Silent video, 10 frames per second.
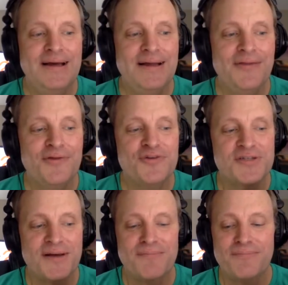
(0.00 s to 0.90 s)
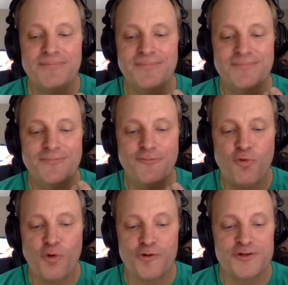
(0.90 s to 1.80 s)
There's some
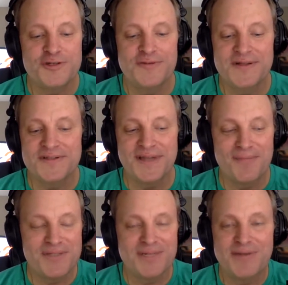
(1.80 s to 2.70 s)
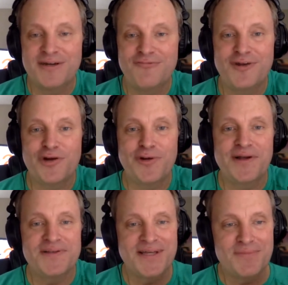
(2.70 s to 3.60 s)
force that seems to be
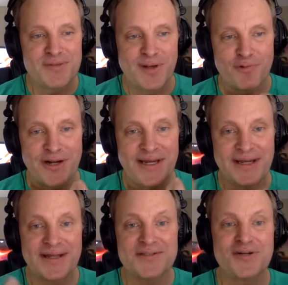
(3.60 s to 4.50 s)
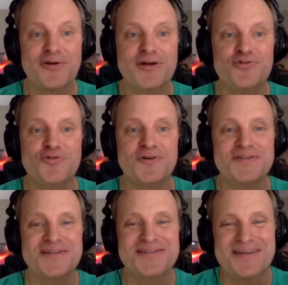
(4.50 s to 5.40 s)
nefarious, seems to be working against our interests,
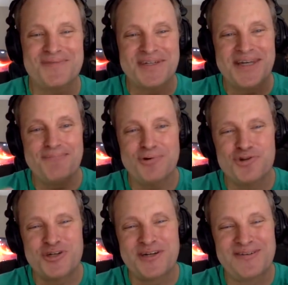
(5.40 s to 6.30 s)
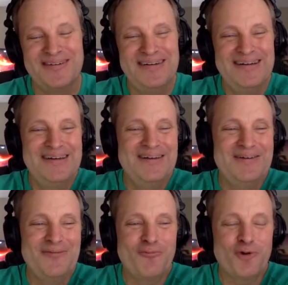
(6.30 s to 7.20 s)
that seems to keep pushing
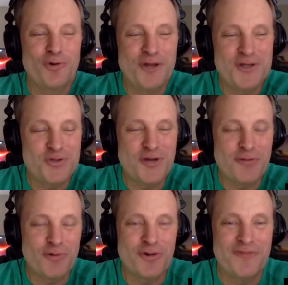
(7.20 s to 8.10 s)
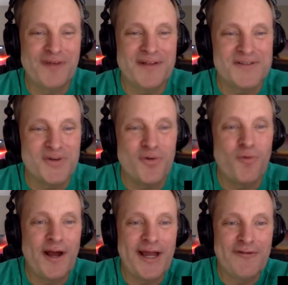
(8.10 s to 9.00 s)
world history and world events
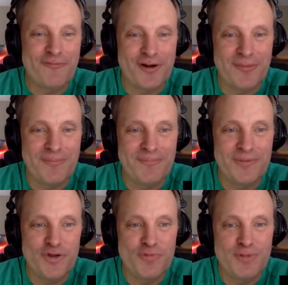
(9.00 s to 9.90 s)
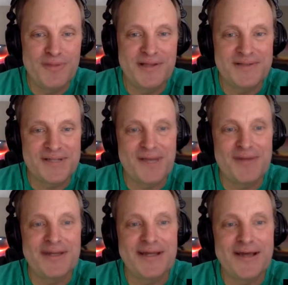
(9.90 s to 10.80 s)
away from human beings
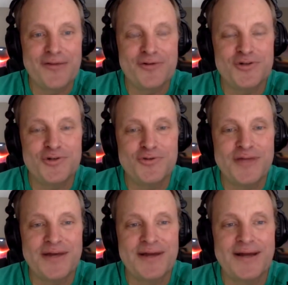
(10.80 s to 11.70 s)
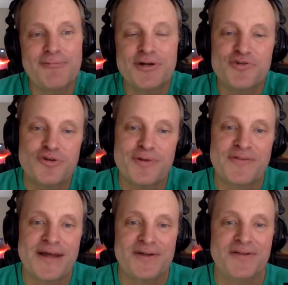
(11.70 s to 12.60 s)
coming together to do that. And I would attribute
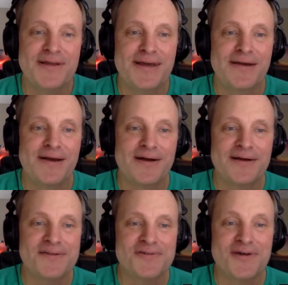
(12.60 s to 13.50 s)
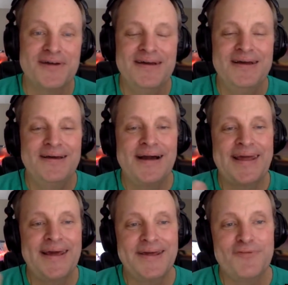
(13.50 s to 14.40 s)
that to the Anunnaki. So I
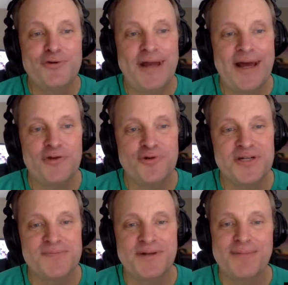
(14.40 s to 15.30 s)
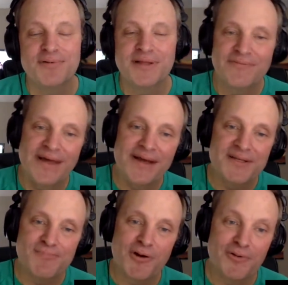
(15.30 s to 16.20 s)
can't give you an address, but I believe that is
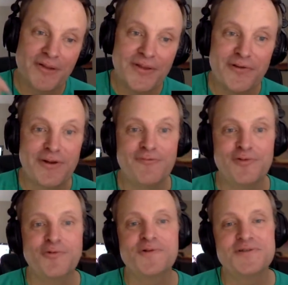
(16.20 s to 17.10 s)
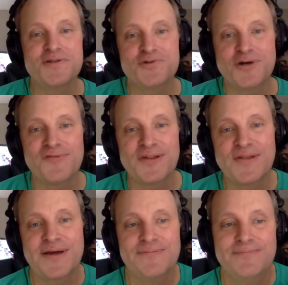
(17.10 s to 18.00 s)
partly their influence that's driving that.